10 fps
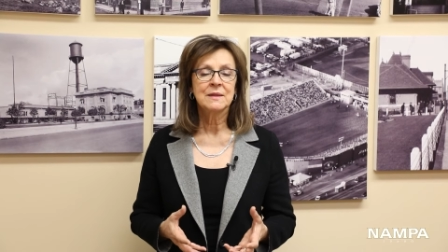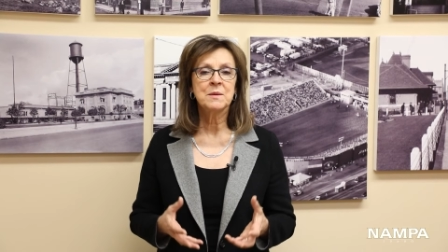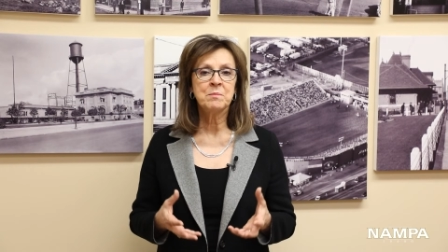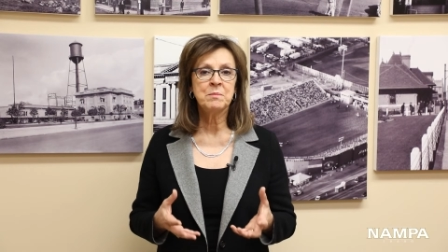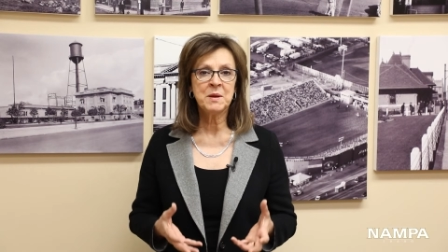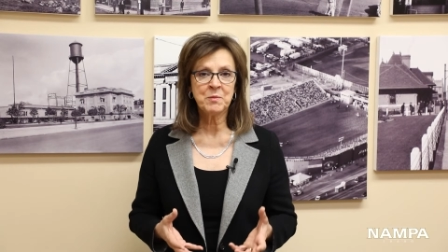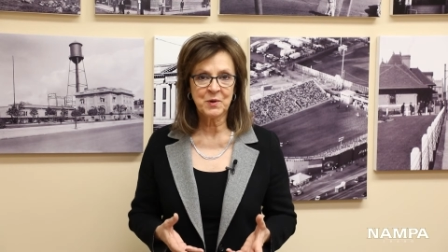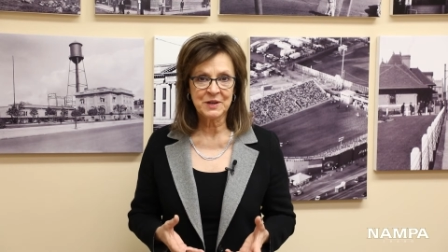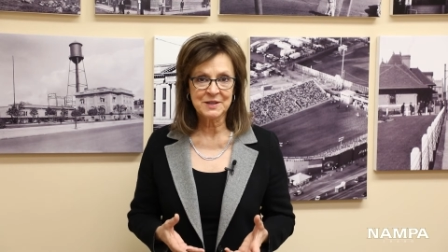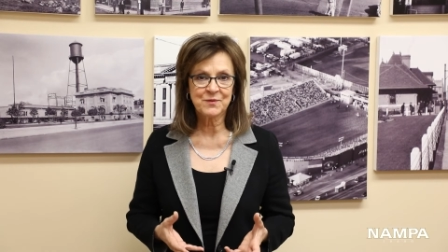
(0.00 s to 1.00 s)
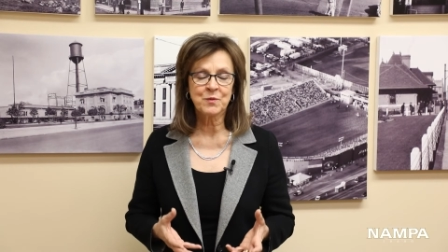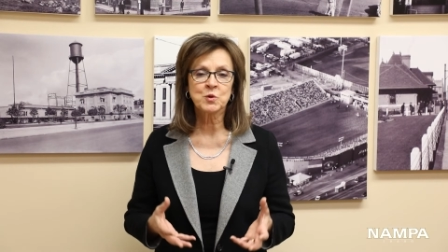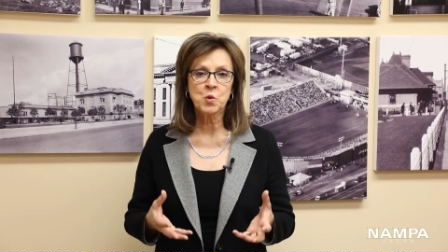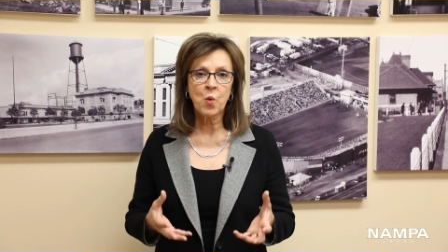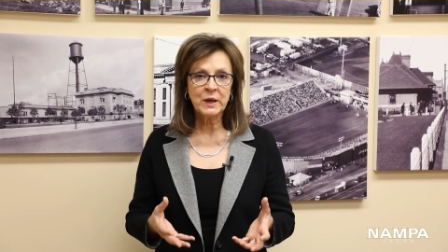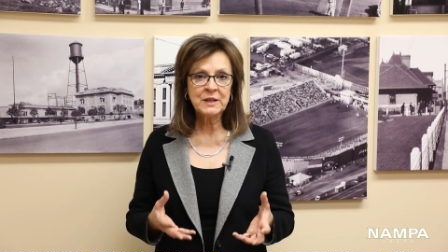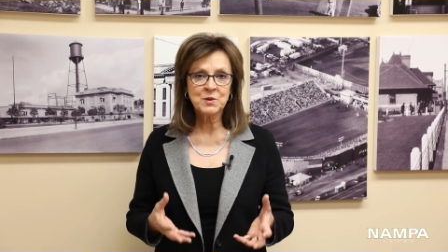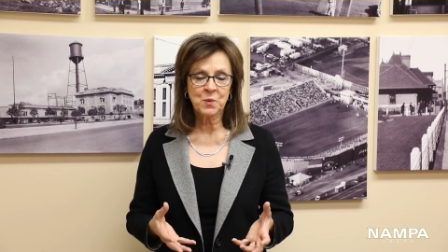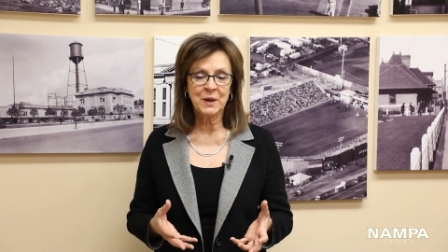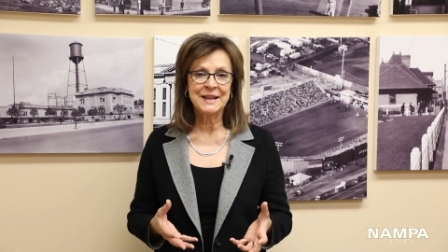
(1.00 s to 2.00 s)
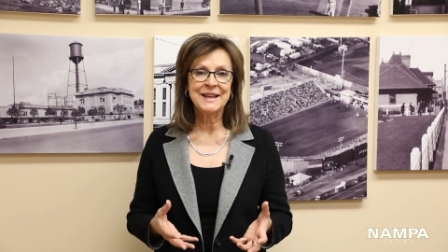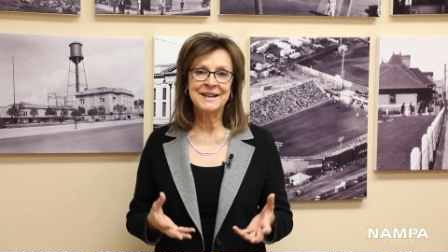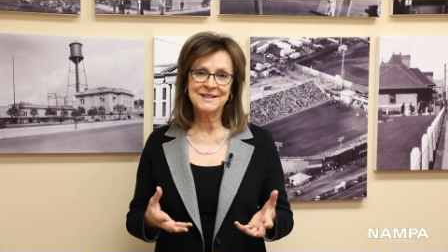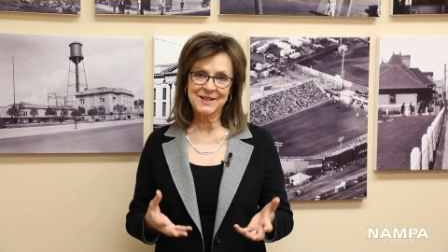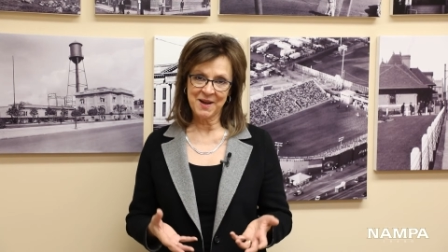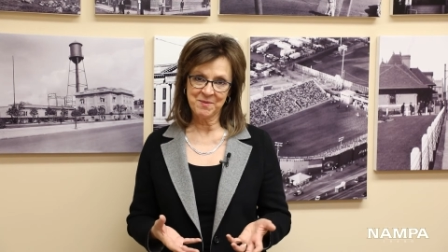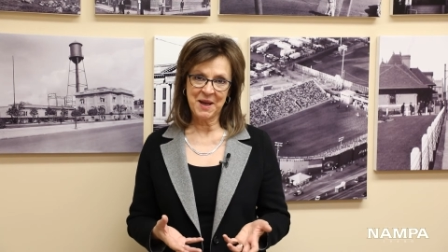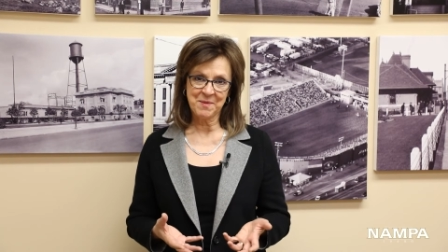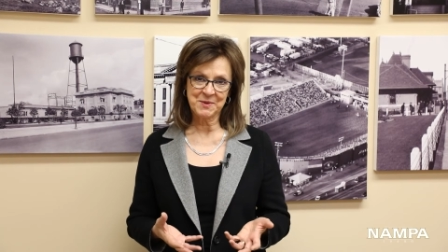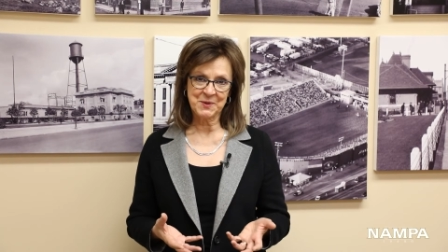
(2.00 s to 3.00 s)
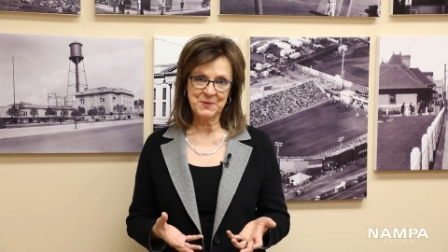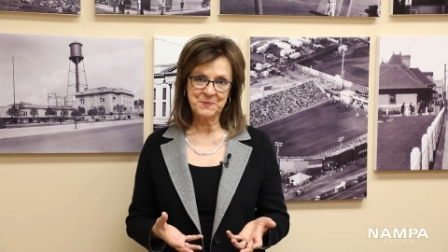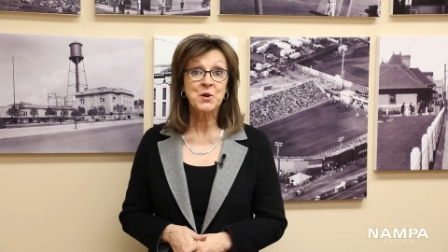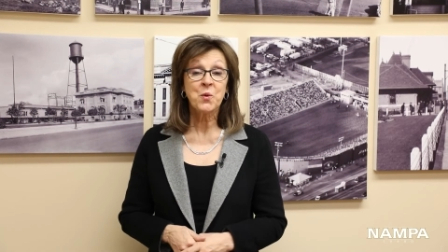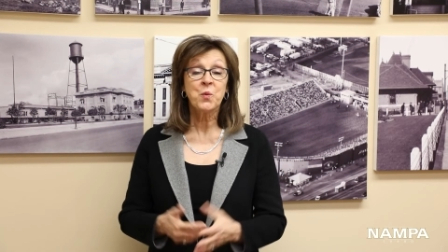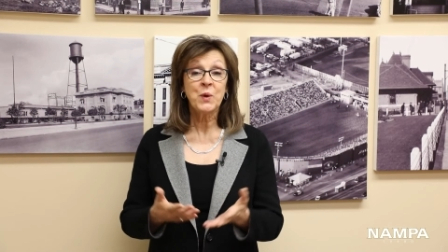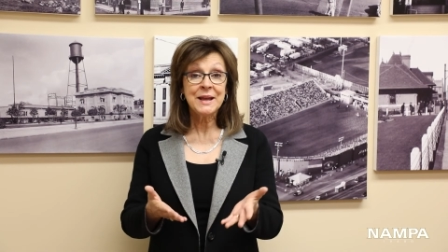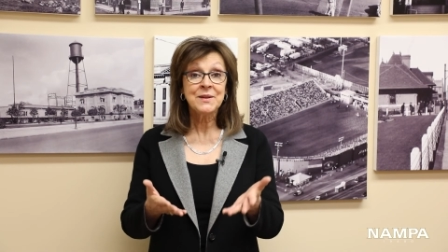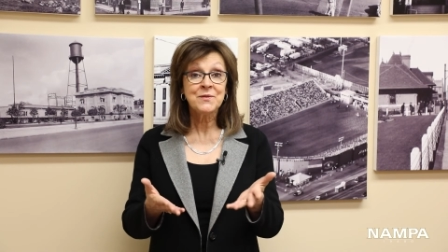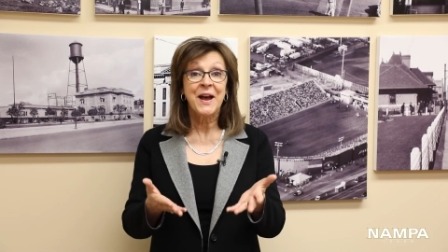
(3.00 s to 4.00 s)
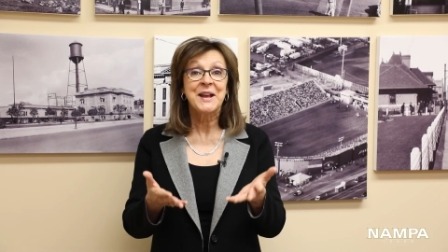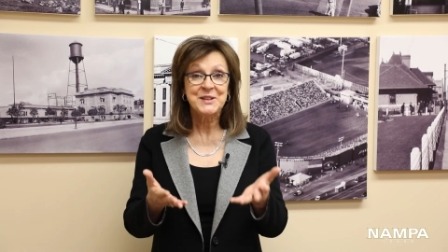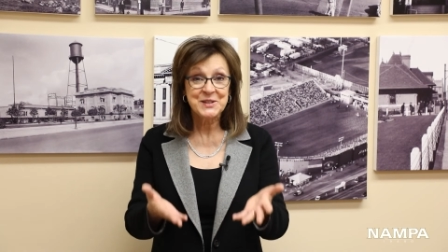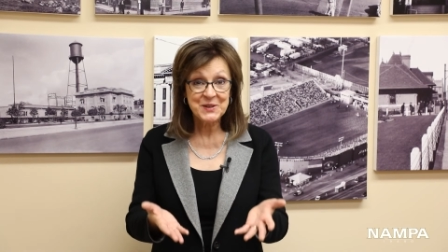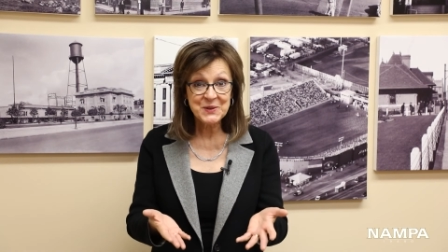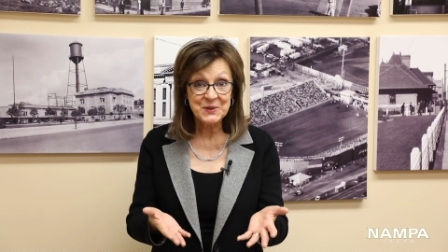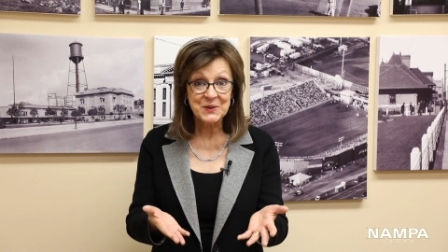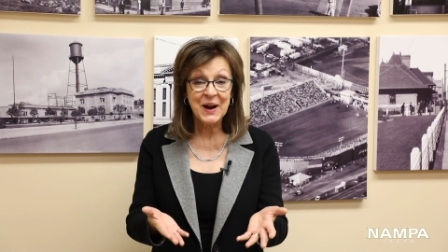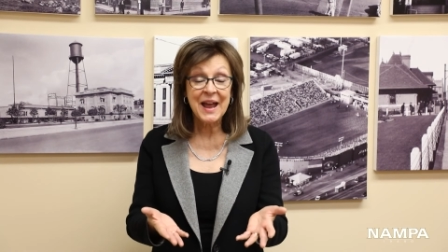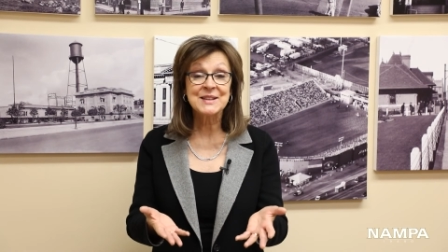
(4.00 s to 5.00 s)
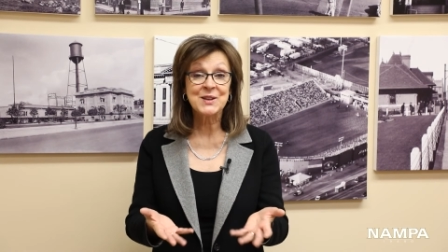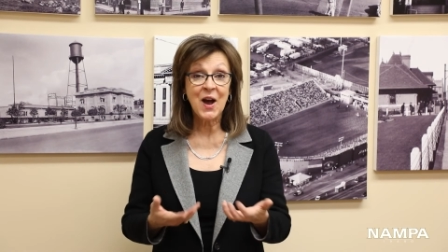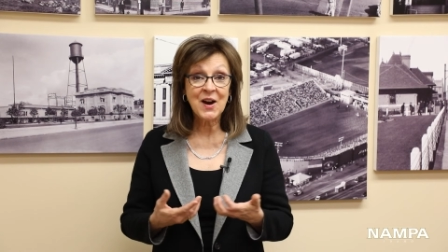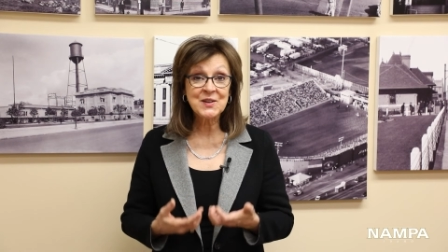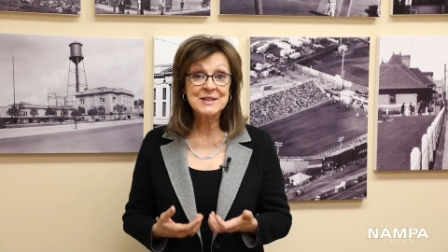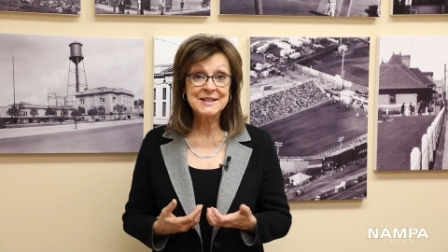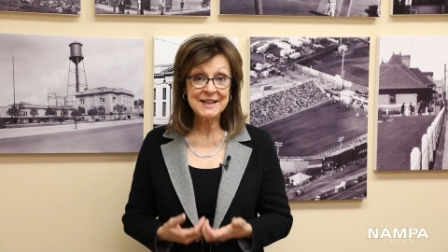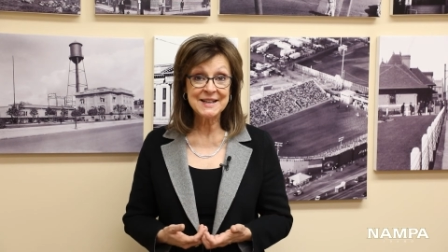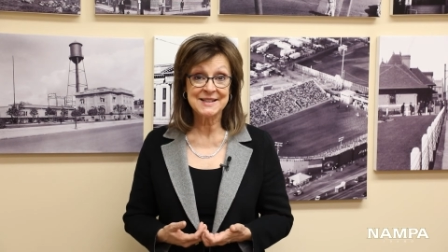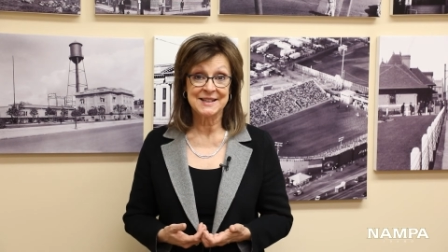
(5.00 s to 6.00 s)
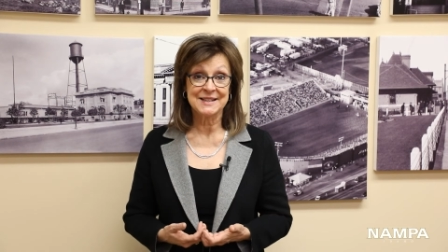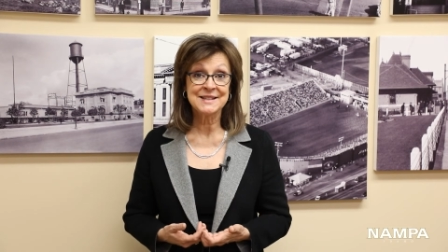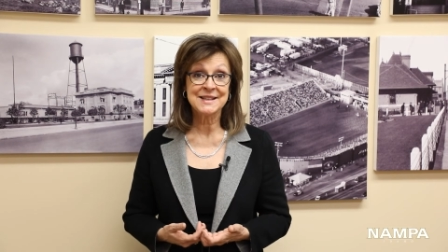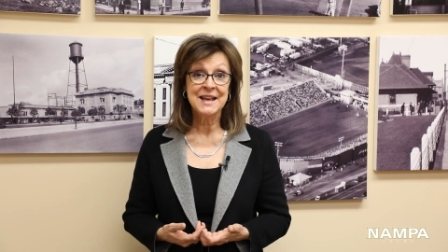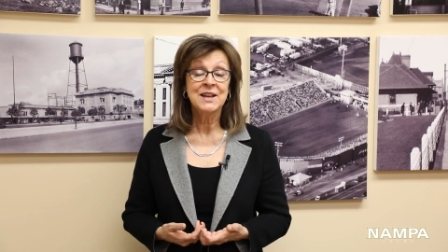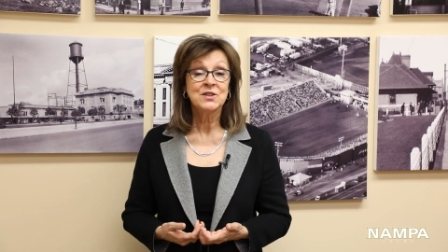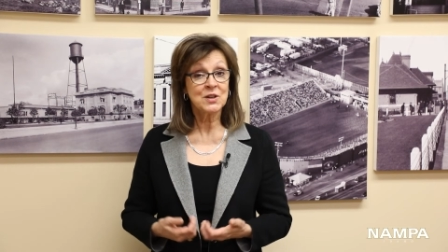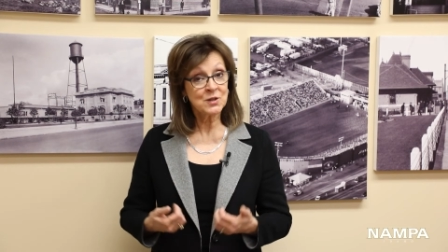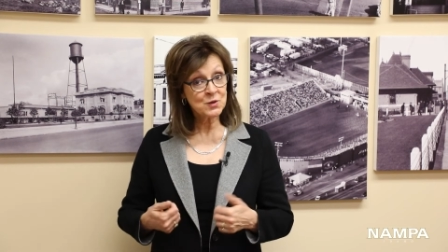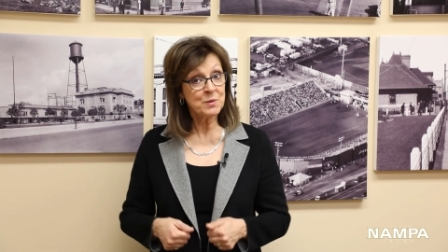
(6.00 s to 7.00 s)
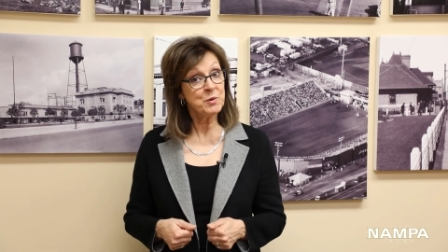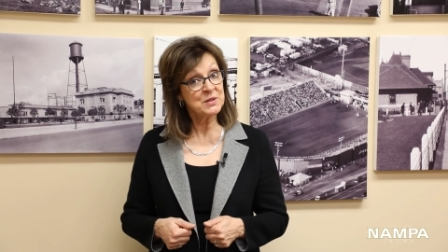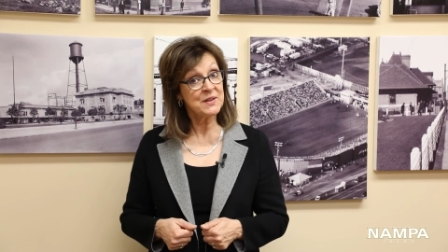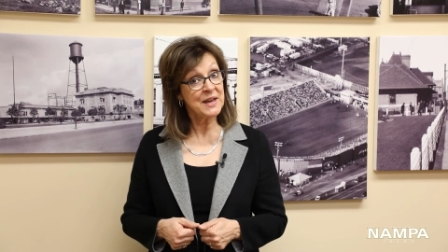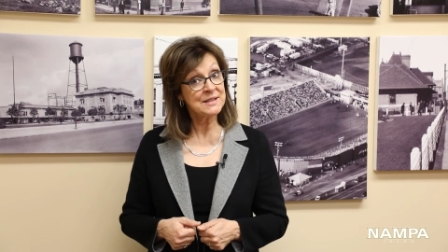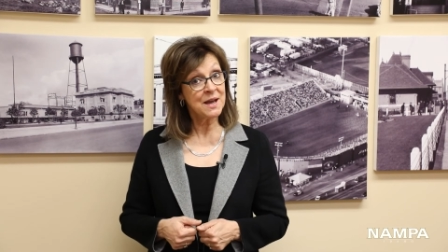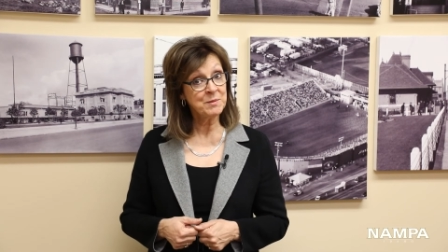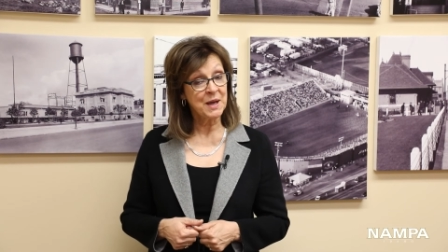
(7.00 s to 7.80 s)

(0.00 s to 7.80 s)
the memories from 2020 in a time capsule. So we invite you as our citizens to contribute to that time